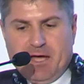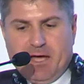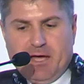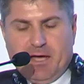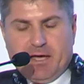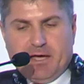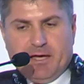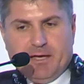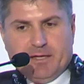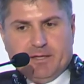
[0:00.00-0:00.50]

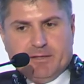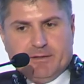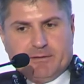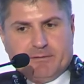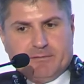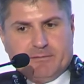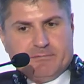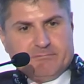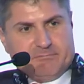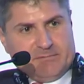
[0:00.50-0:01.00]
And
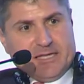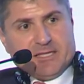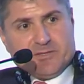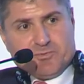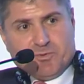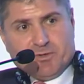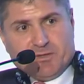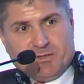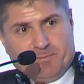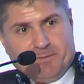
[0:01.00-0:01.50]
that's
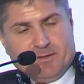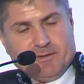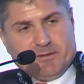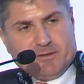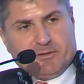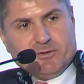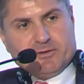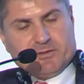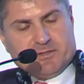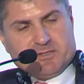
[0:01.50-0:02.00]
when the
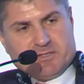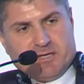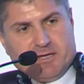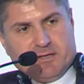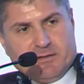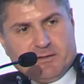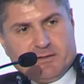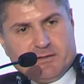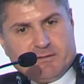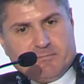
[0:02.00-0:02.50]
Pentagon
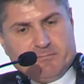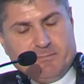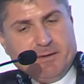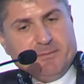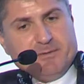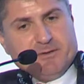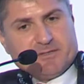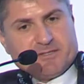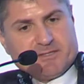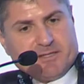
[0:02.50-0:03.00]
decided that maybe
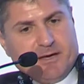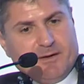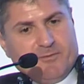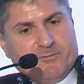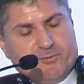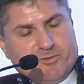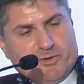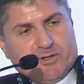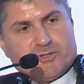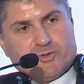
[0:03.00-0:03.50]
it's time
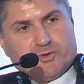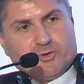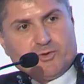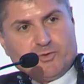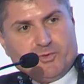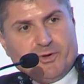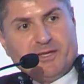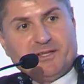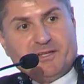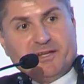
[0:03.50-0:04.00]
for us to
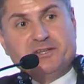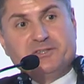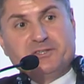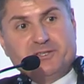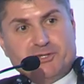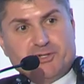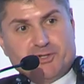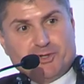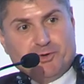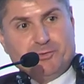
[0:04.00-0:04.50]
create a
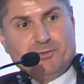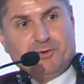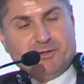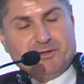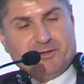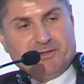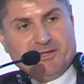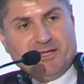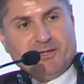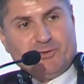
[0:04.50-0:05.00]

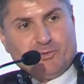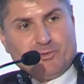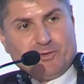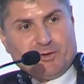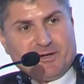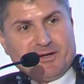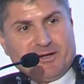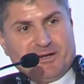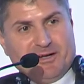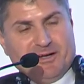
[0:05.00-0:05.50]
distributed
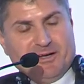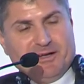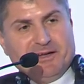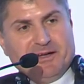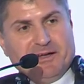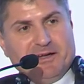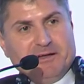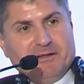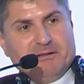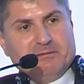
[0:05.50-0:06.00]
network
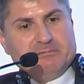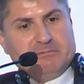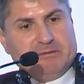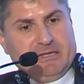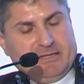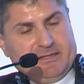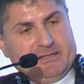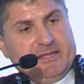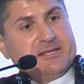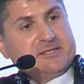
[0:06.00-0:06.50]

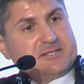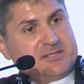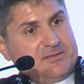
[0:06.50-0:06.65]
that takes